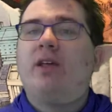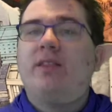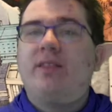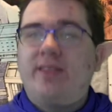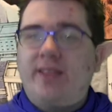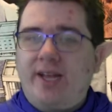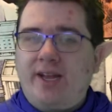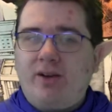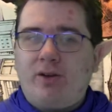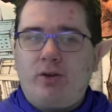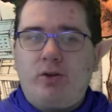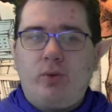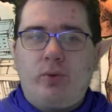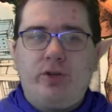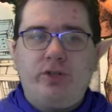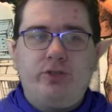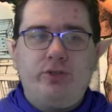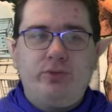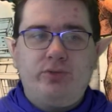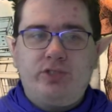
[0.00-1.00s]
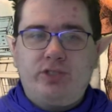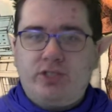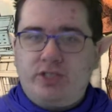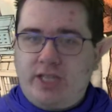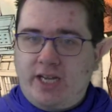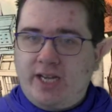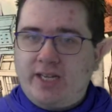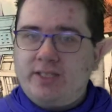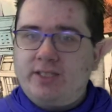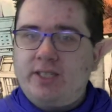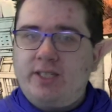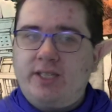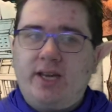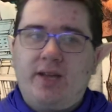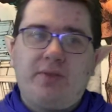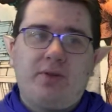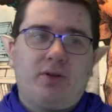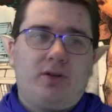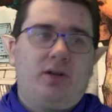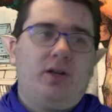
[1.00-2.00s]
They are going to stand
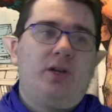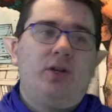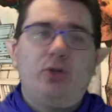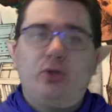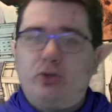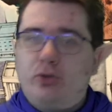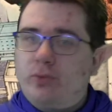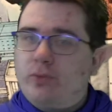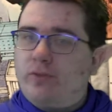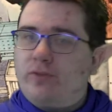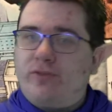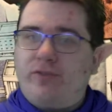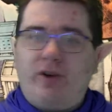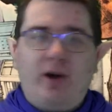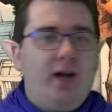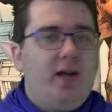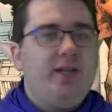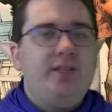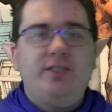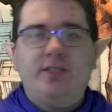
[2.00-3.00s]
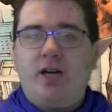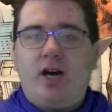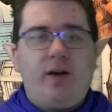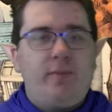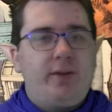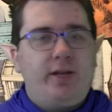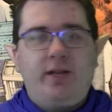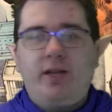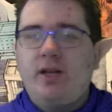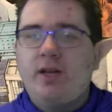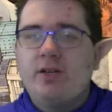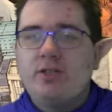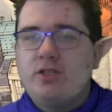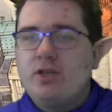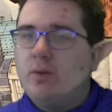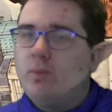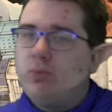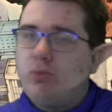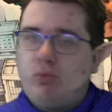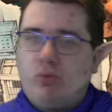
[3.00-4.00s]
together to find Dabi,
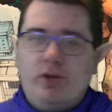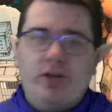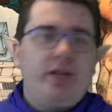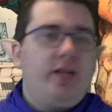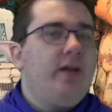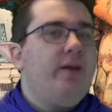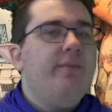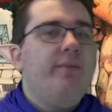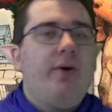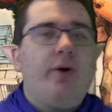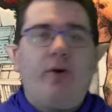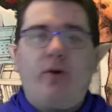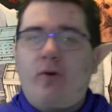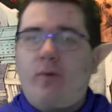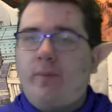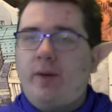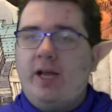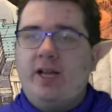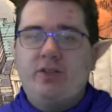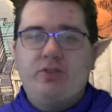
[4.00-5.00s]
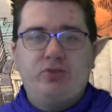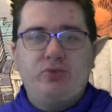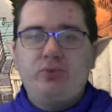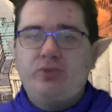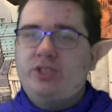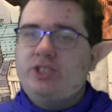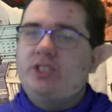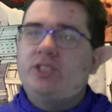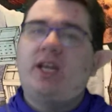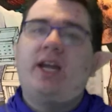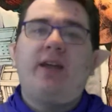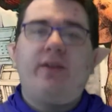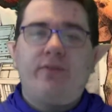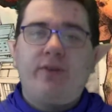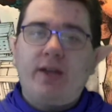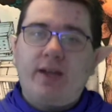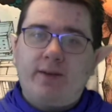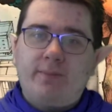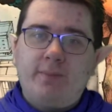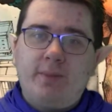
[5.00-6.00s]
to bring him home, and to save
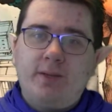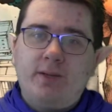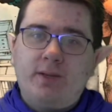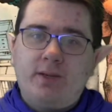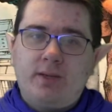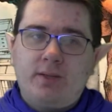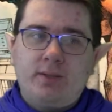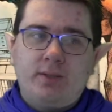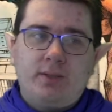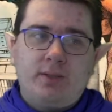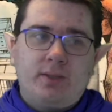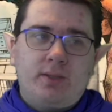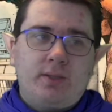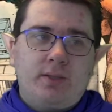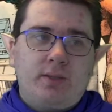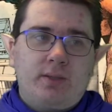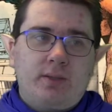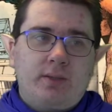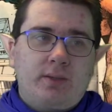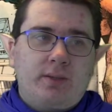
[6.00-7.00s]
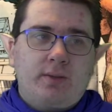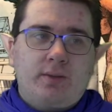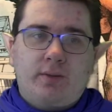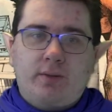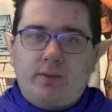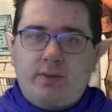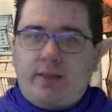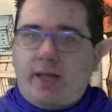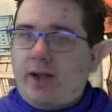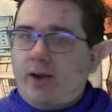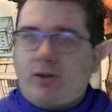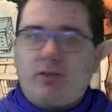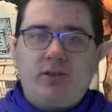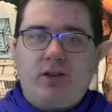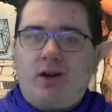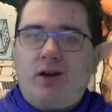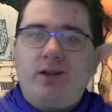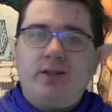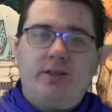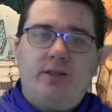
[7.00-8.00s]
him. They are
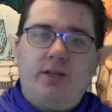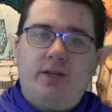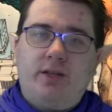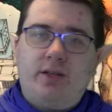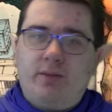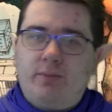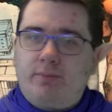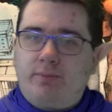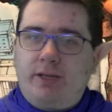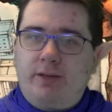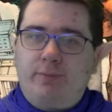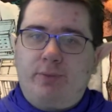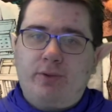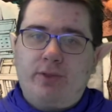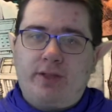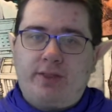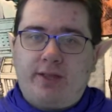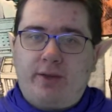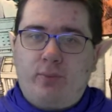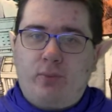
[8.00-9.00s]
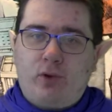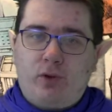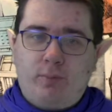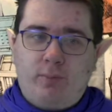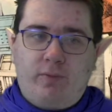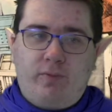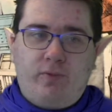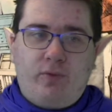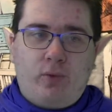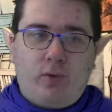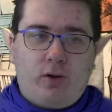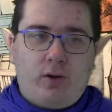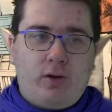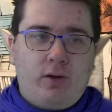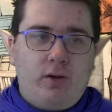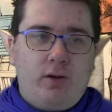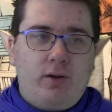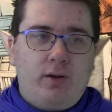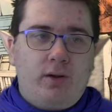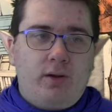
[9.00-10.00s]
not the people that they were before,
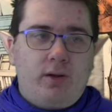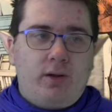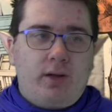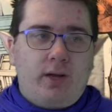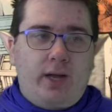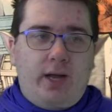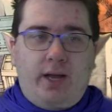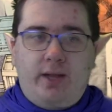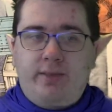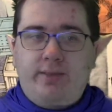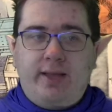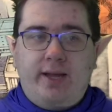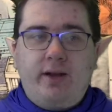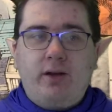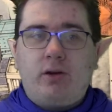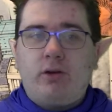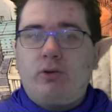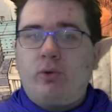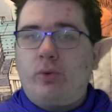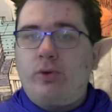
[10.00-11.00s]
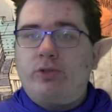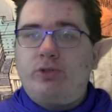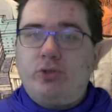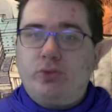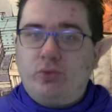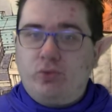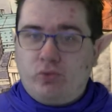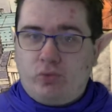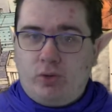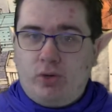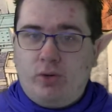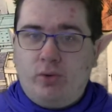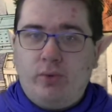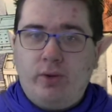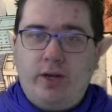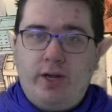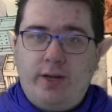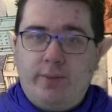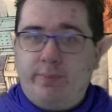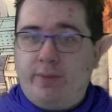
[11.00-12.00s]
and they are going to grow
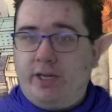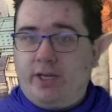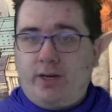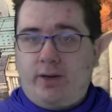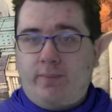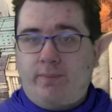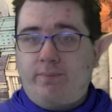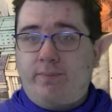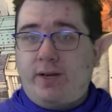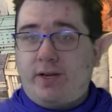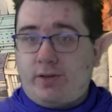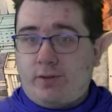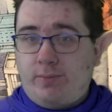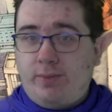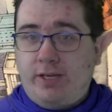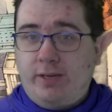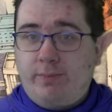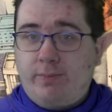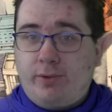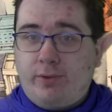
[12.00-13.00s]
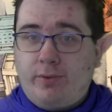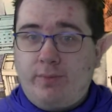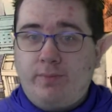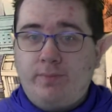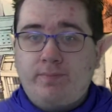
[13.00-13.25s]
and become better people.